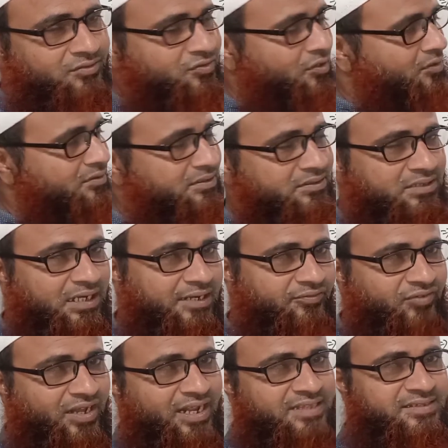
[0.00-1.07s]
So the
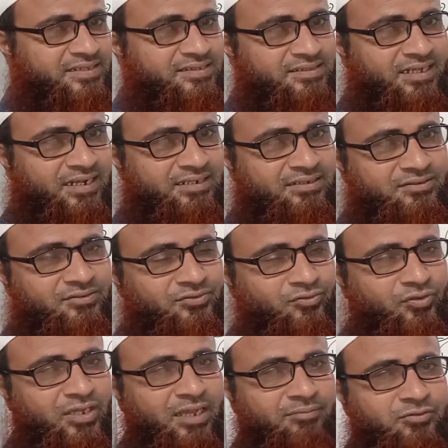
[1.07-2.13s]
difference is that
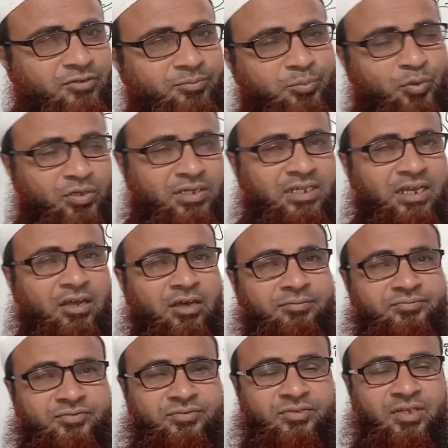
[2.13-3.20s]
we have to put
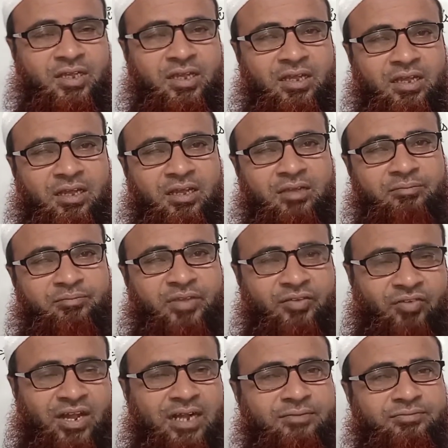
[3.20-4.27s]
the
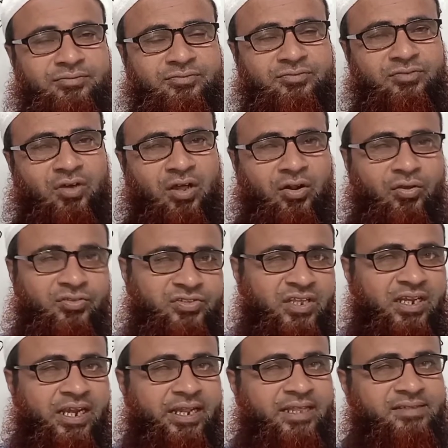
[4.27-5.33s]
verb or
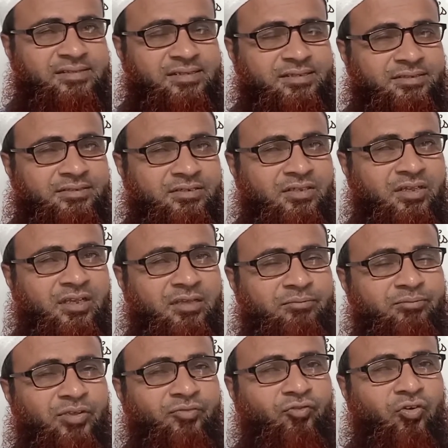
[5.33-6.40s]
auxiliaries
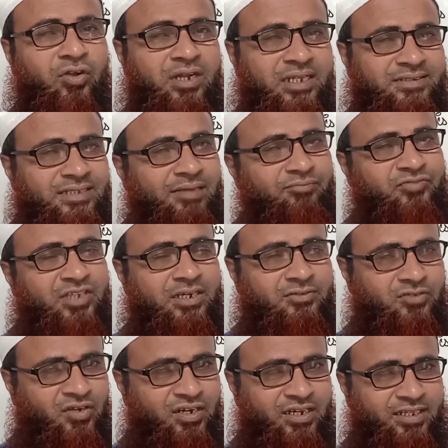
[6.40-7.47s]
before the
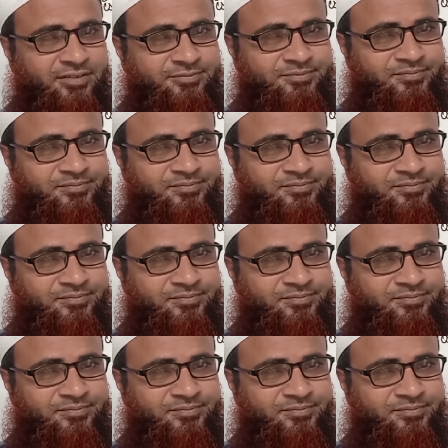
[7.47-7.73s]
subjects only.